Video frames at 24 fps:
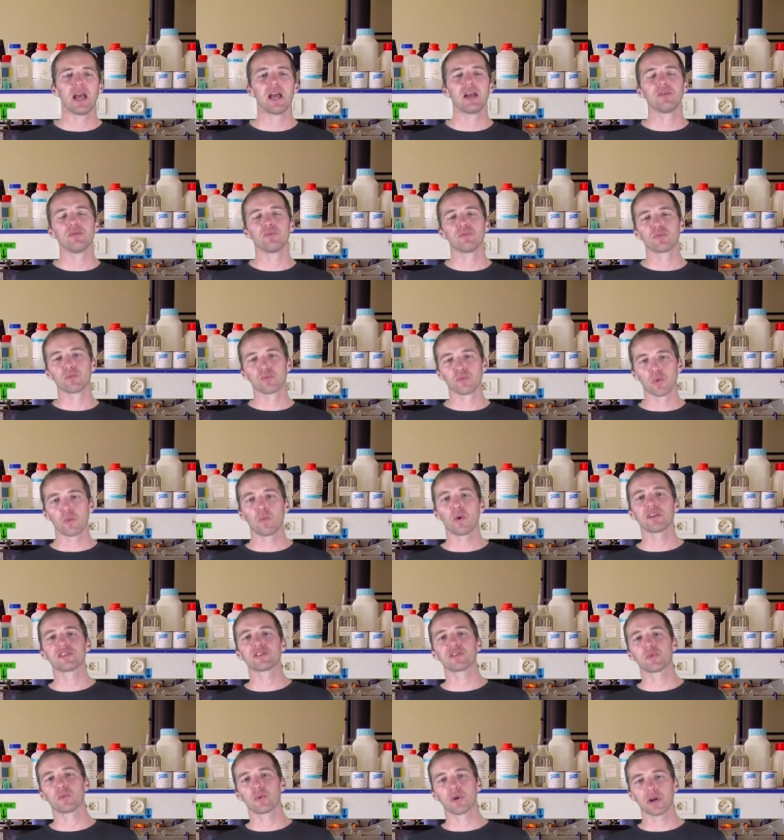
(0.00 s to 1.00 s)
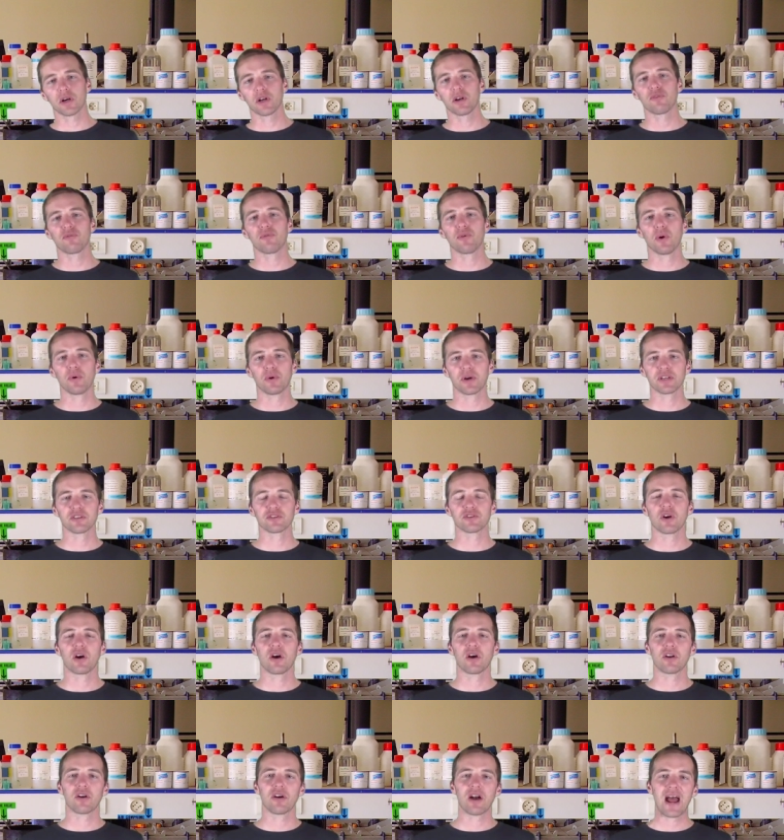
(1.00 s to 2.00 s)
And the ones that we're going to
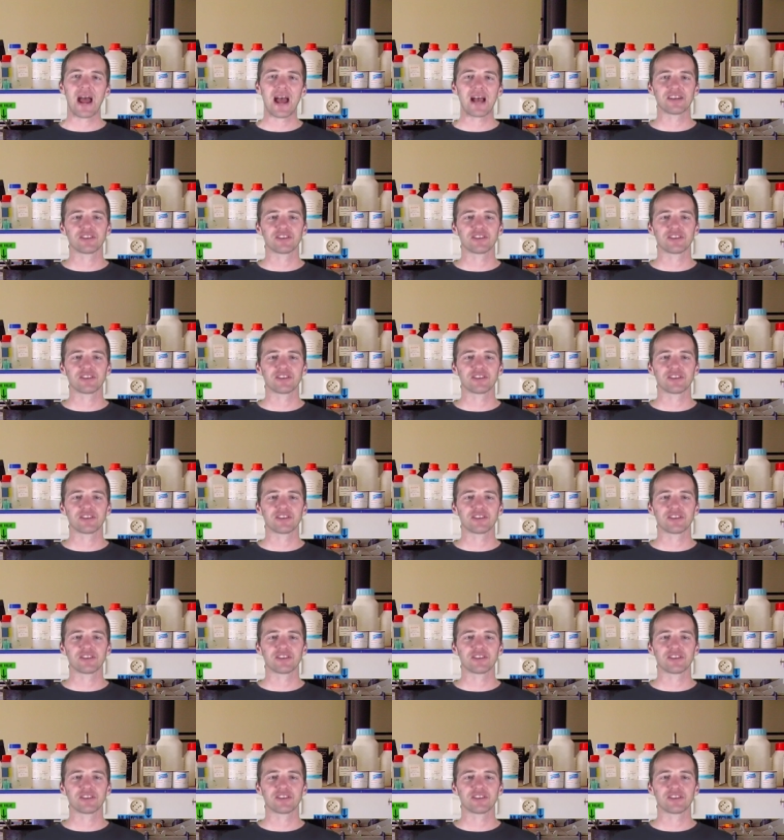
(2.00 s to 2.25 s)
focus on are